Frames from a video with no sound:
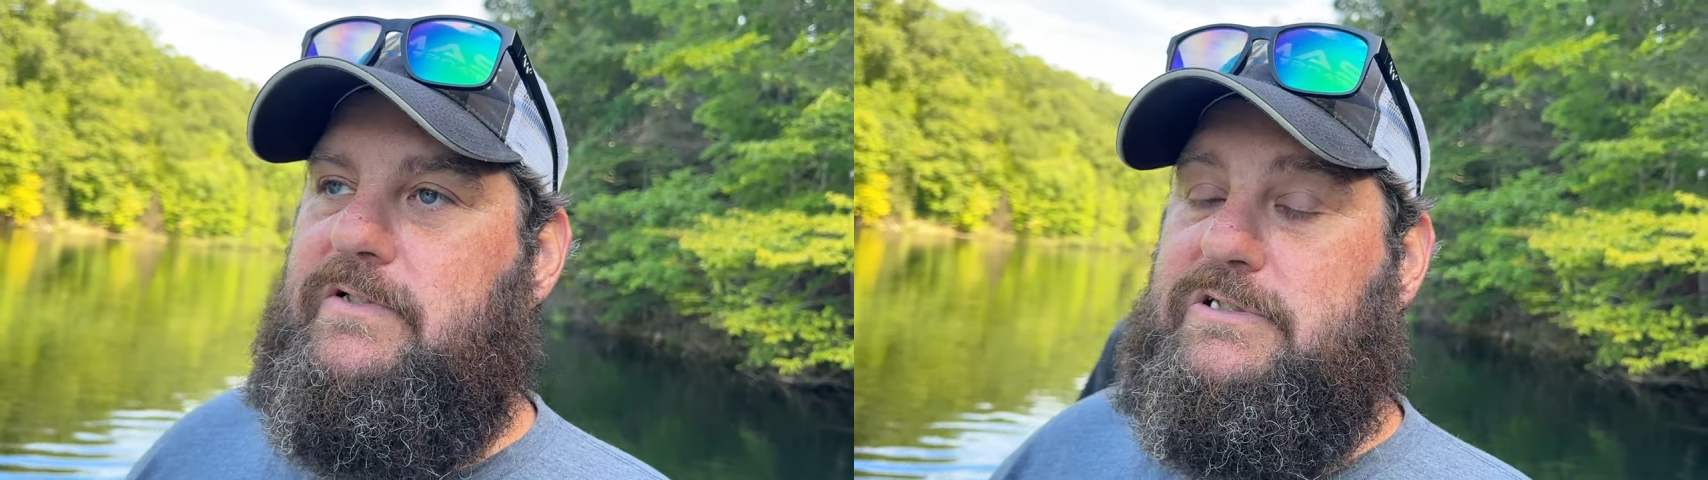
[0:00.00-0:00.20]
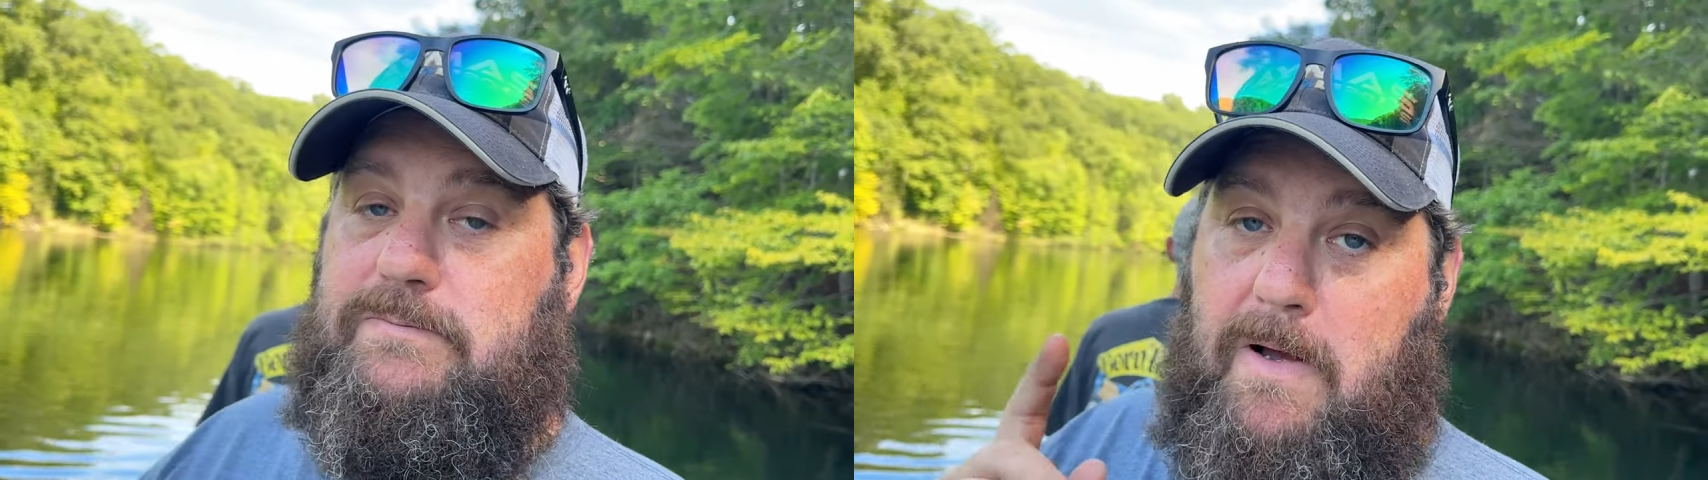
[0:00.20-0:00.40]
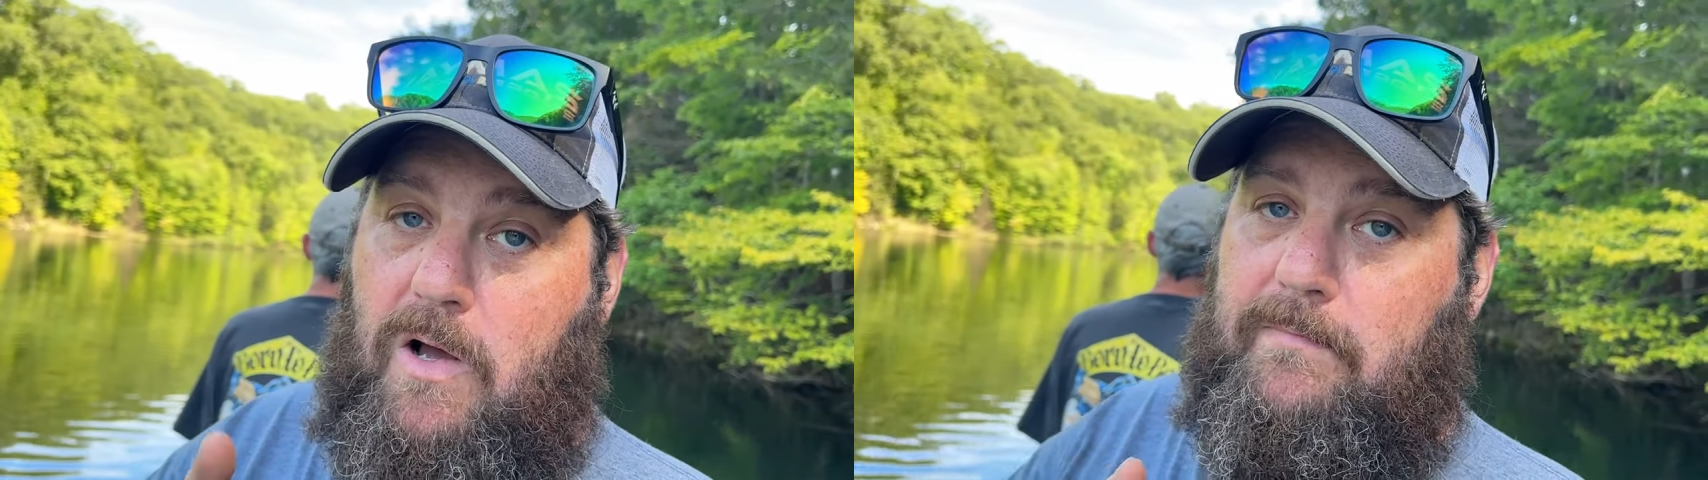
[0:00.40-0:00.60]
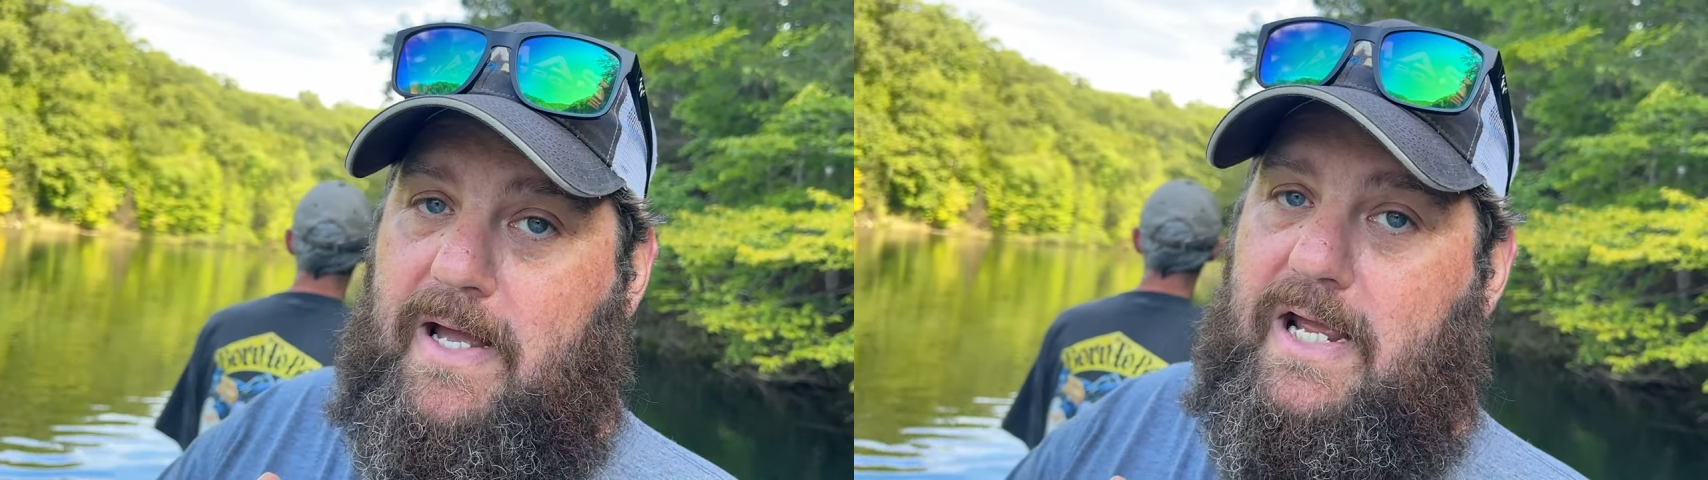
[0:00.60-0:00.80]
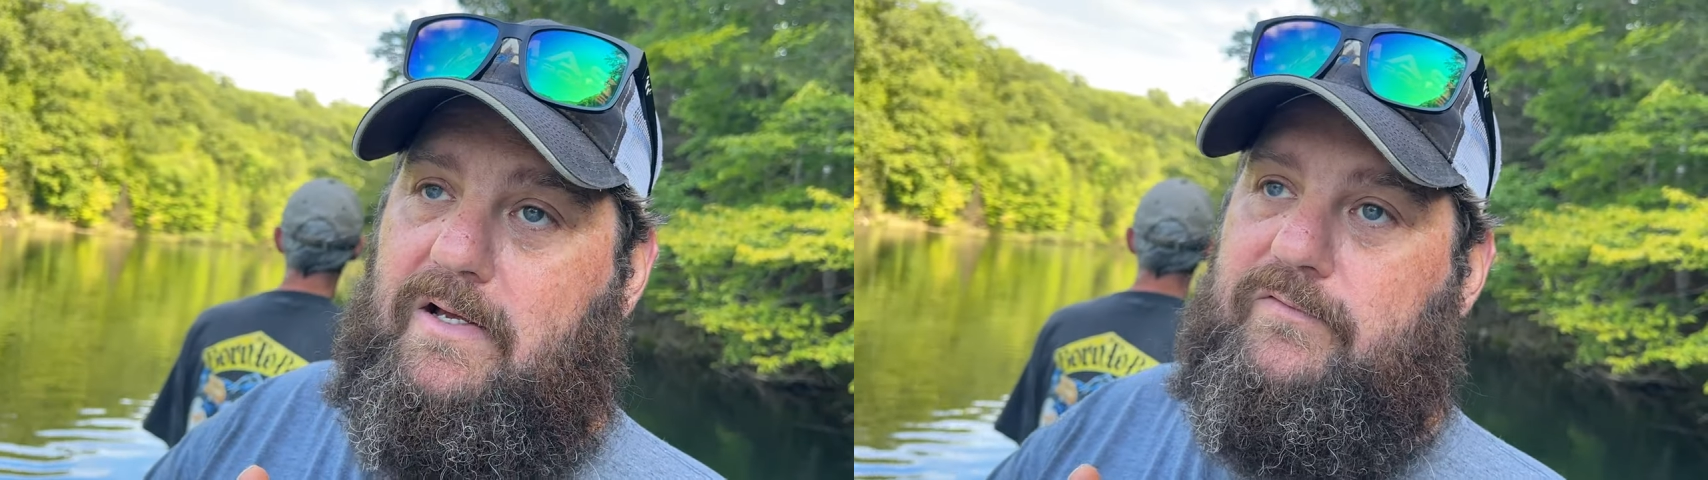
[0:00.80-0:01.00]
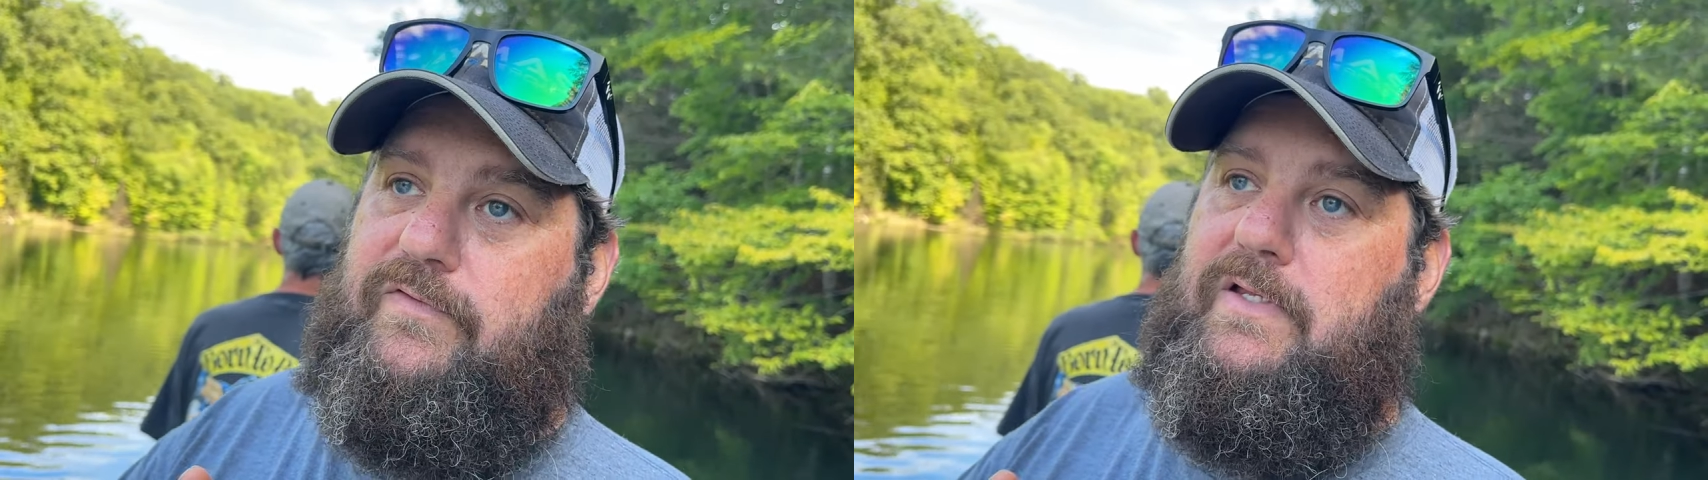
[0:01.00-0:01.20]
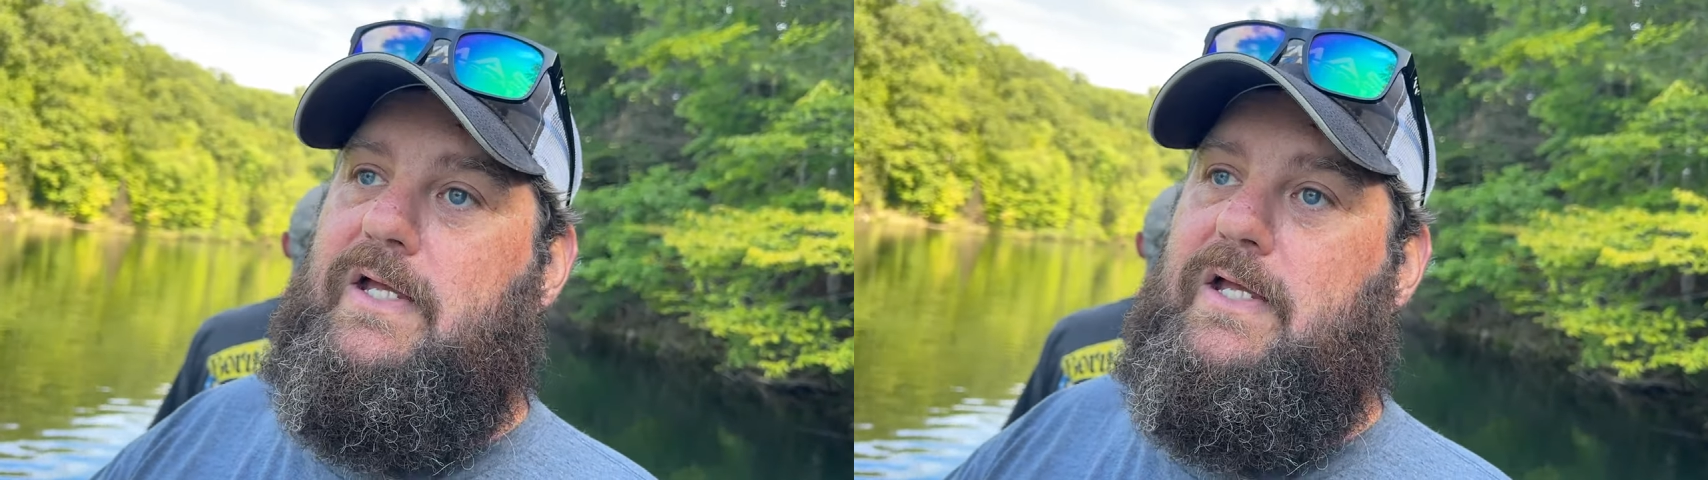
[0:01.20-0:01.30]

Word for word: smallmouth